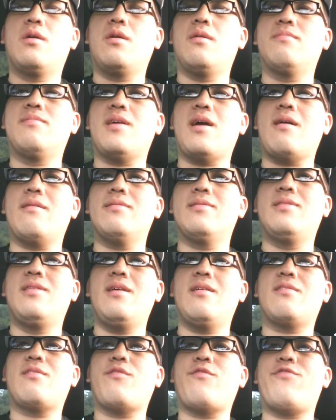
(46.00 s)
comes out
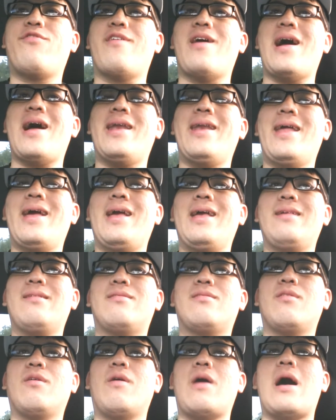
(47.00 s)
this Friday,
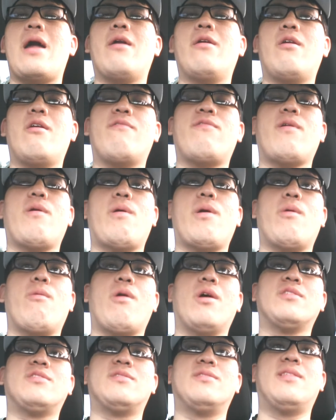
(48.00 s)
so I don't know if I
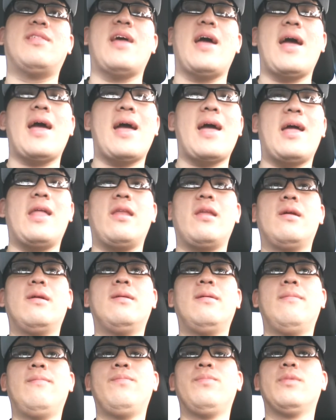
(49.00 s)
wanna watch that
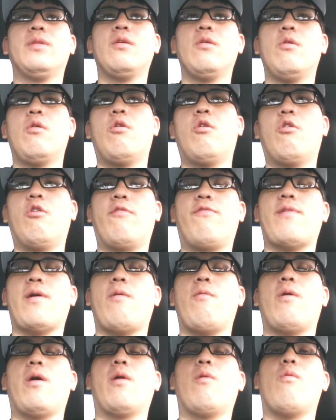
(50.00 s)
or if
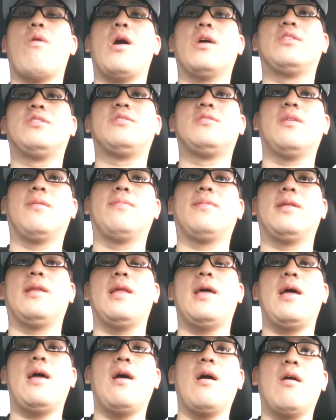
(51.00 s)
I wanna watch
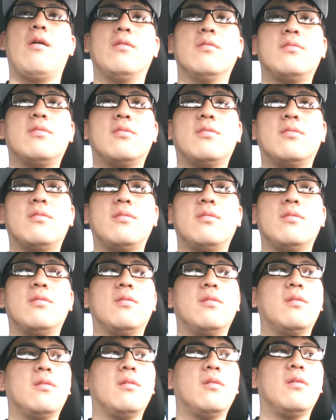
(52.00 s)
something else.
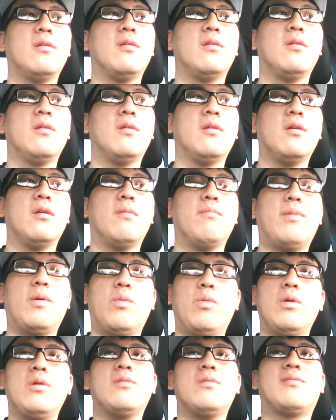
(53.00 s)

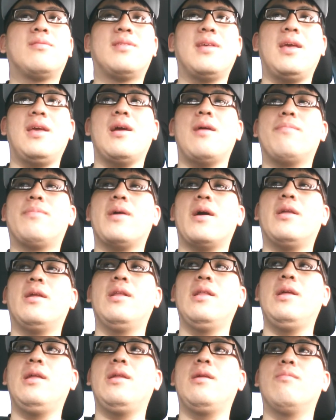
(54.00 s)
But we'll see. I'm kind
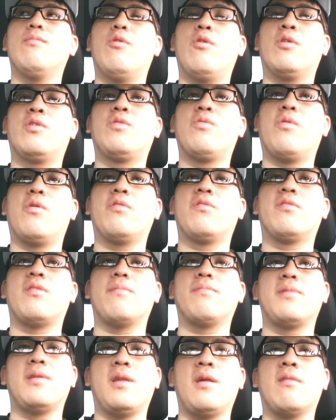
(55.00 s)
of leaning more towards
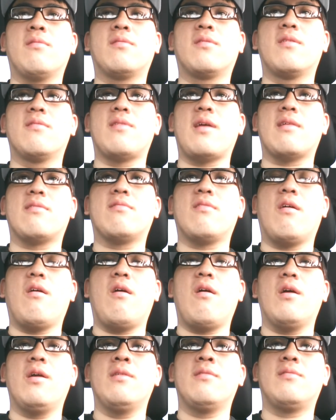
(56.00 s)
something else because I
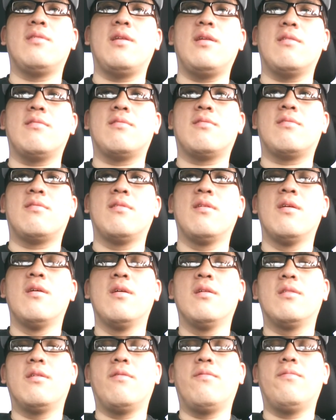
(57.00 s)
saw Insidious.
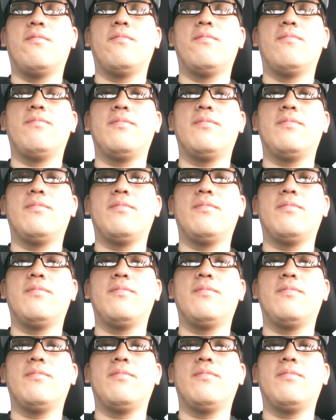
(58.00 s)
The